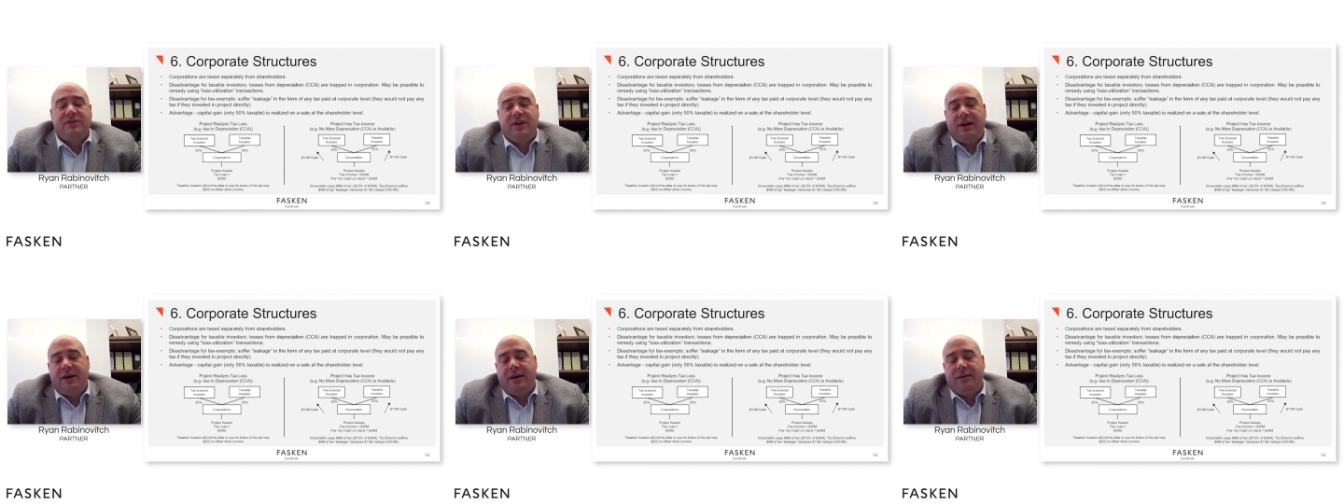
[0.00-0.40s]

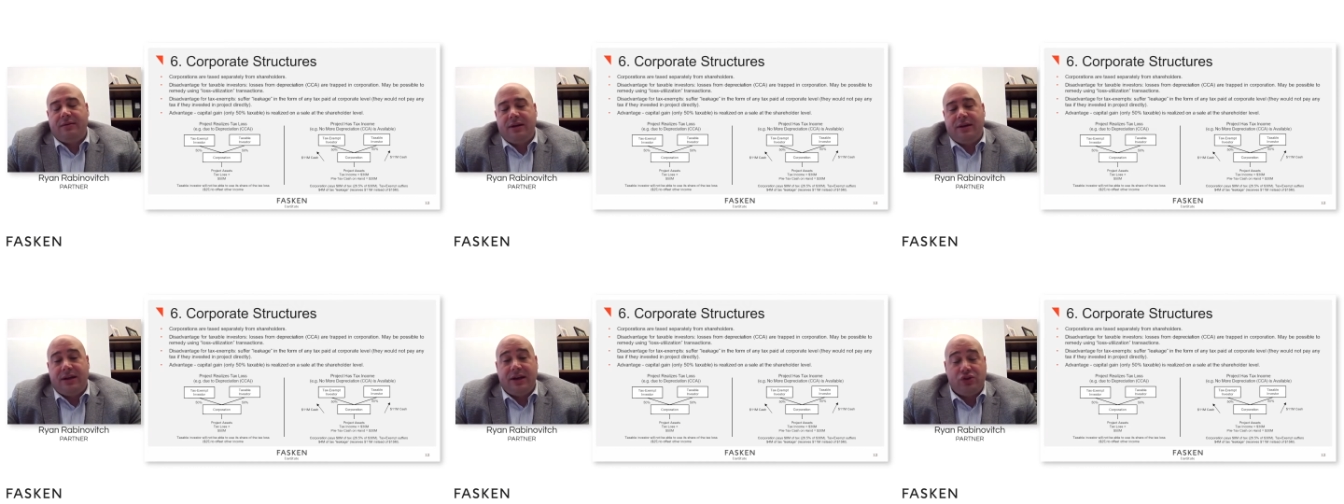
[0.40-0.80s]

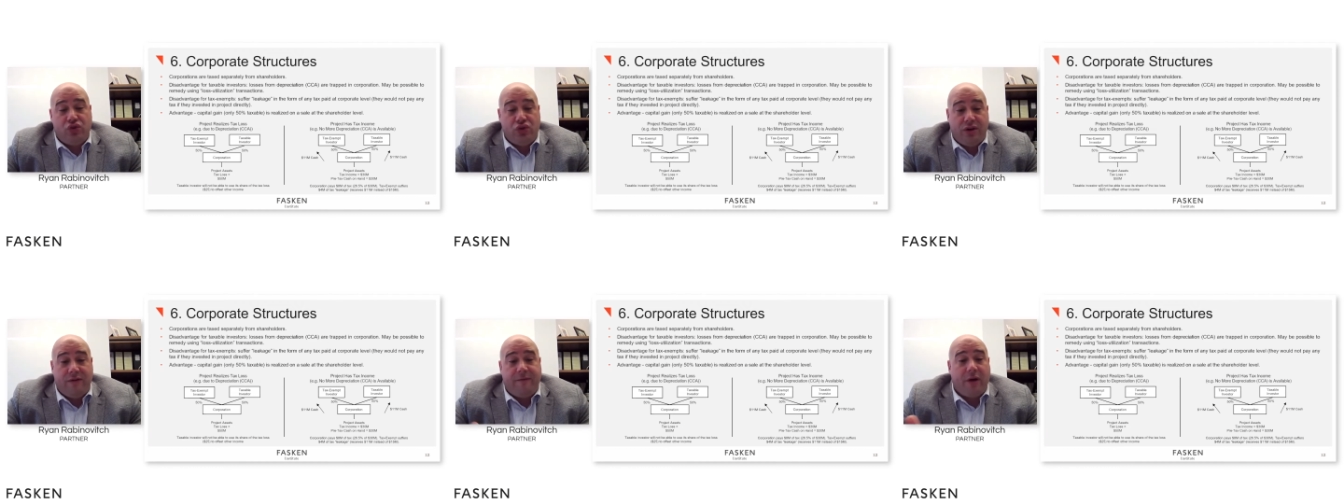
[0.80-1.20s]
In case
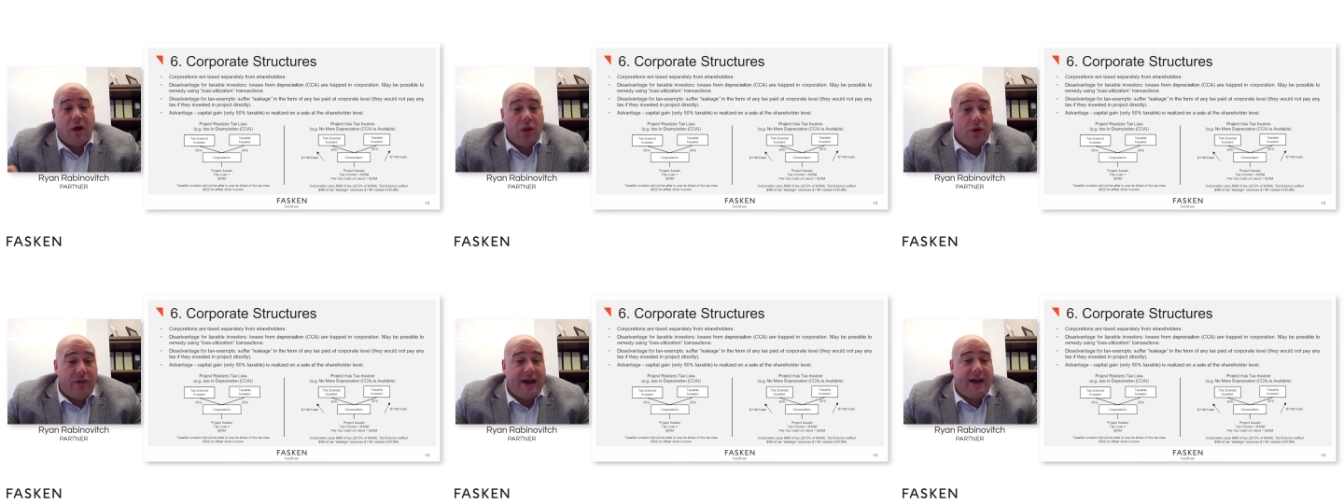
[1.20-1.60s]
you didn't
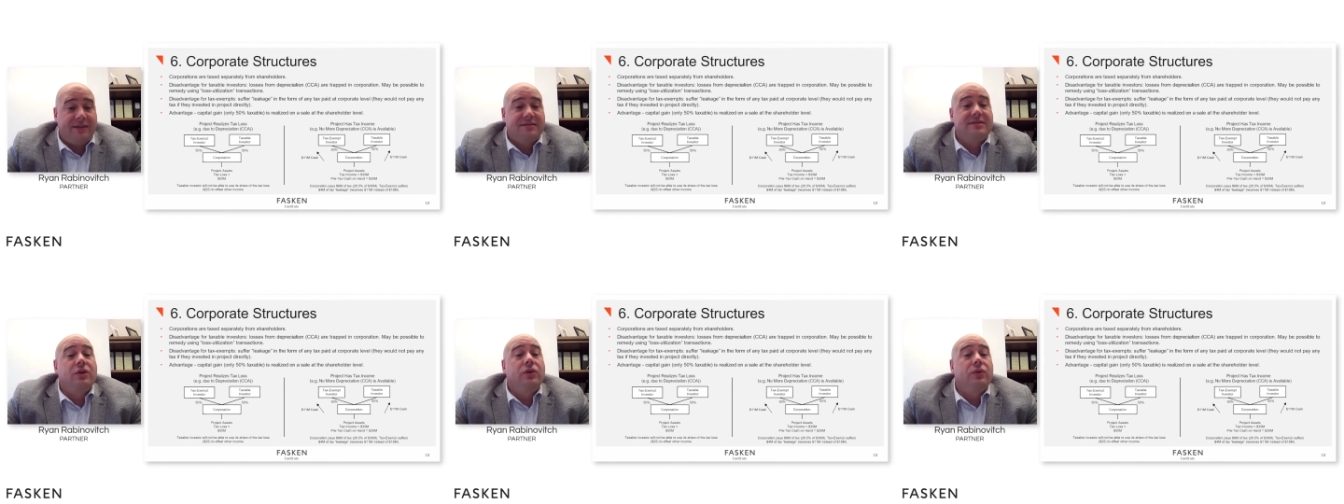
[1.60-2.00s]
follow
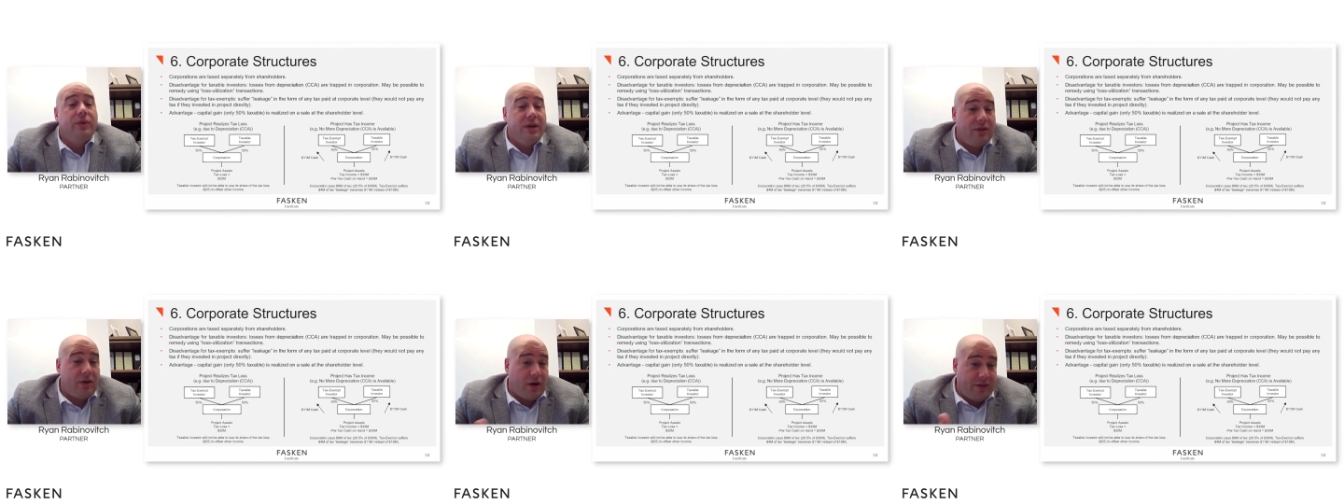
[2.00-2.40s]
that, so
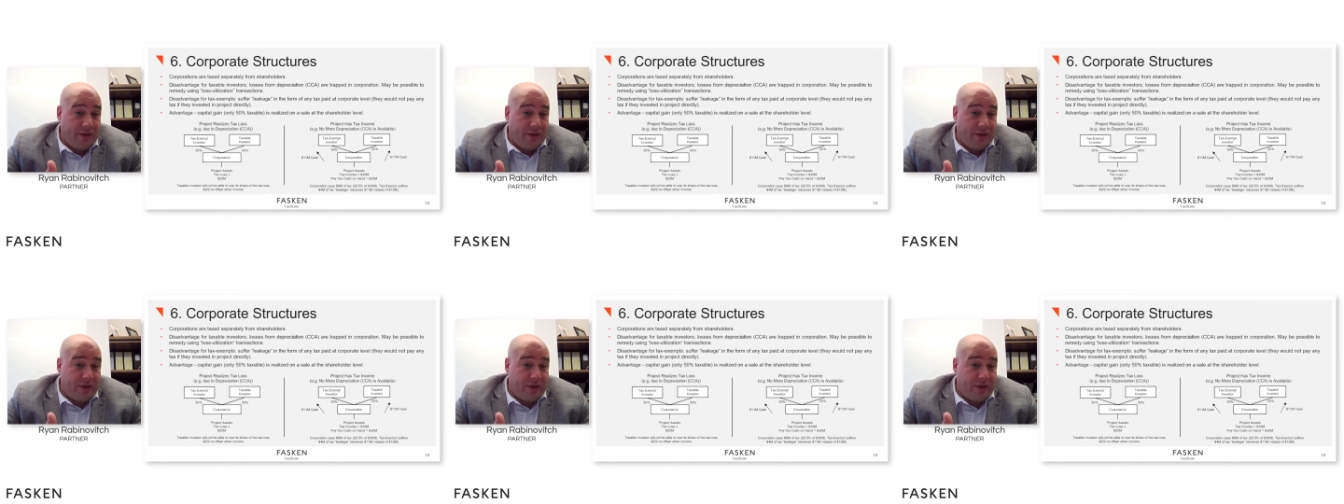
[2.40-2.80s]
on
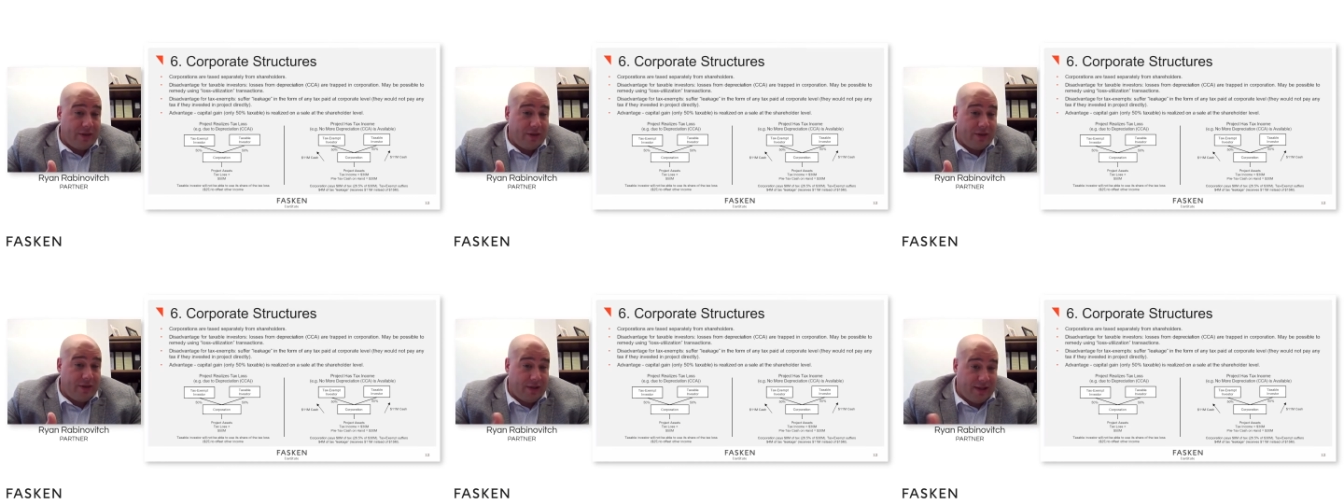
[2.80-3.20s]
the
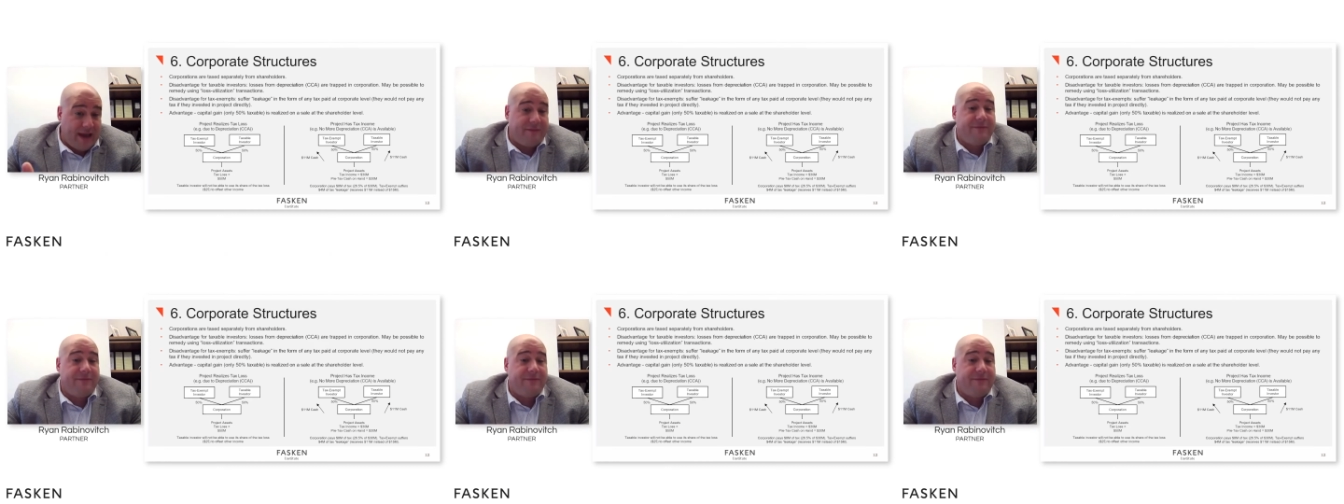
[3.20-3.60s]

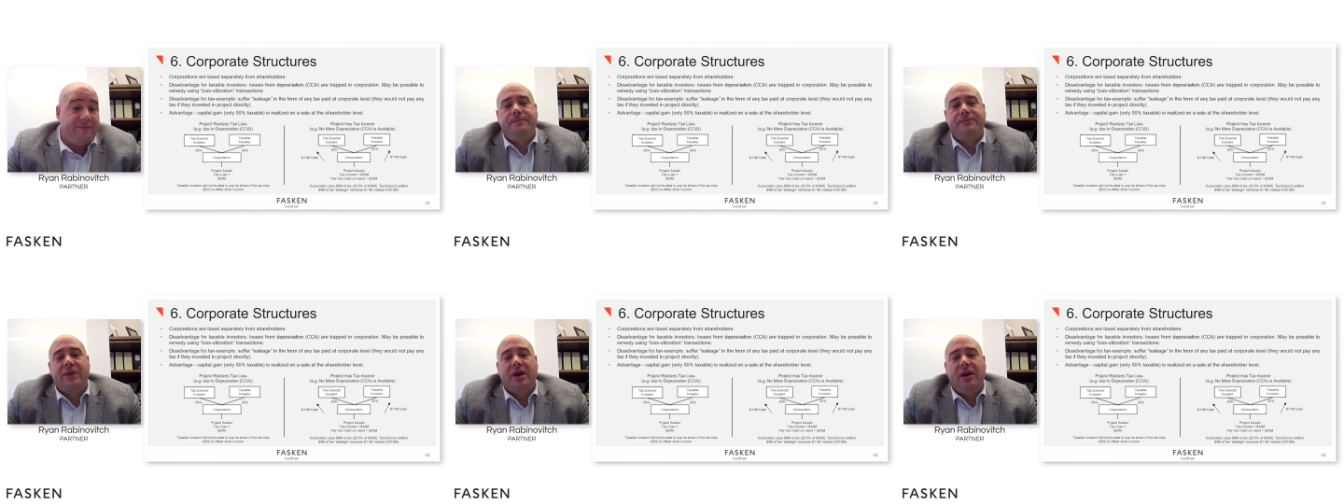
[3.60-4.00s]
left you
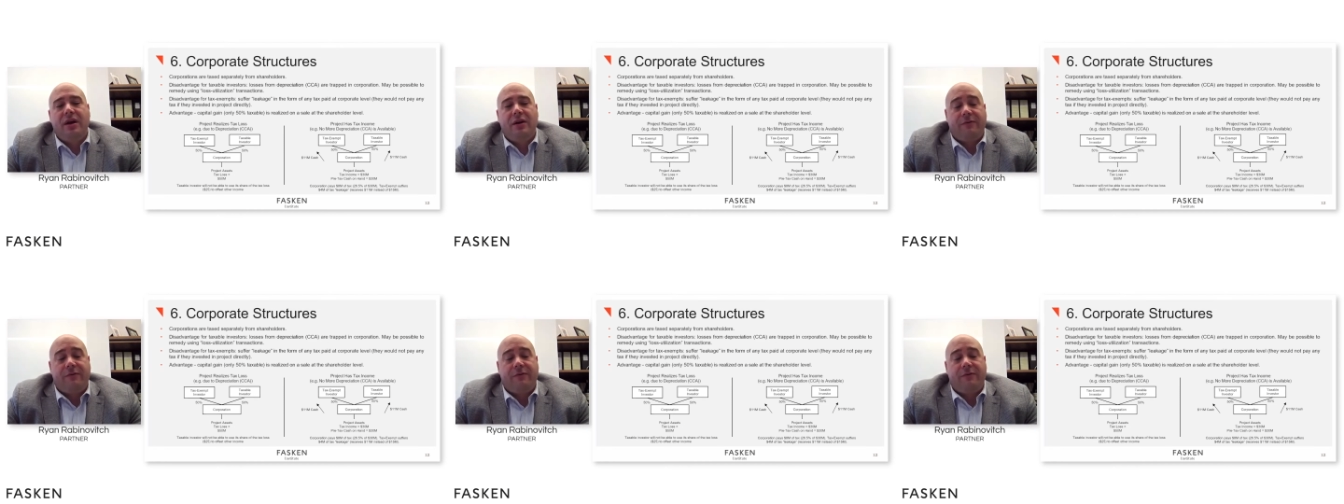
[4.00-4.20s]
see